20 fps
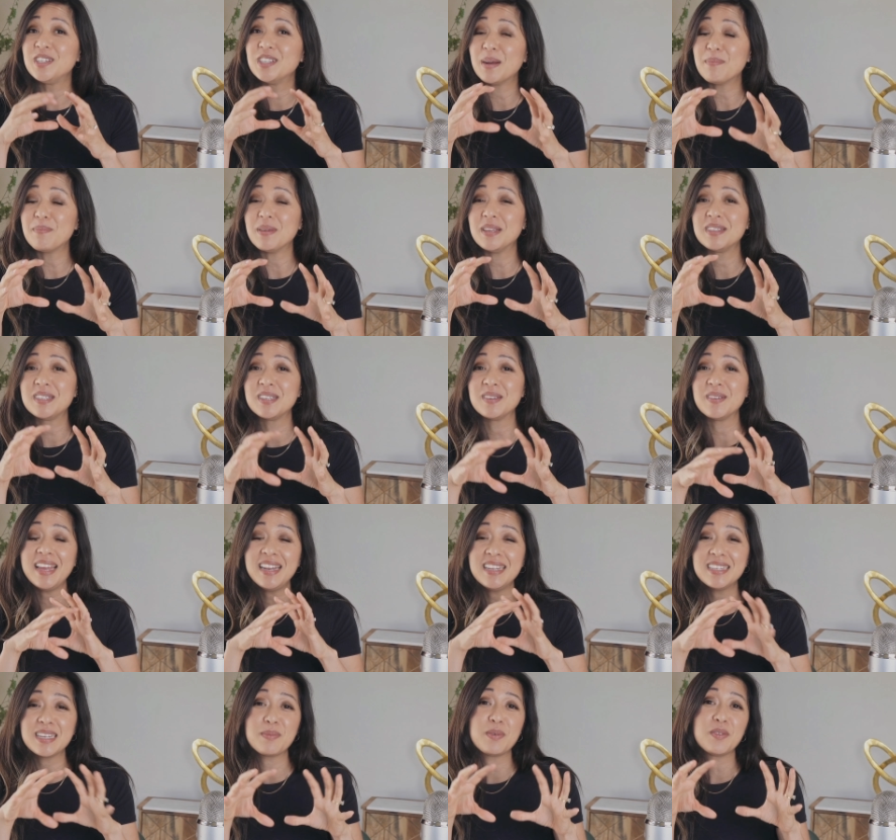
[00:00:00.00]
jump into
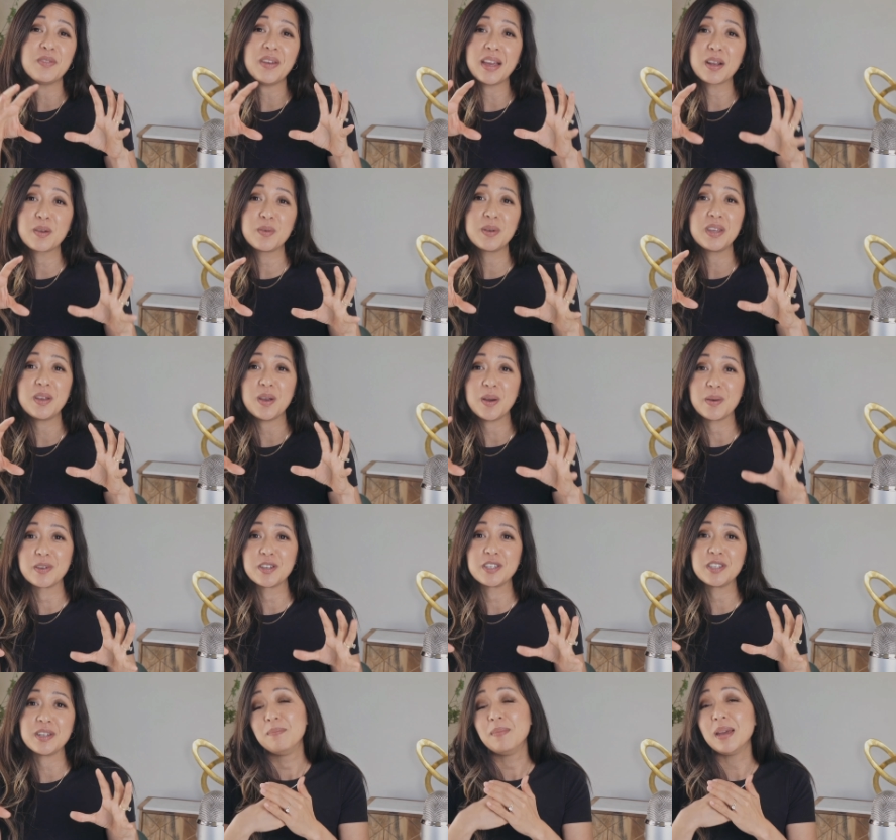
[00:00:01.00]
any type of equity ownership,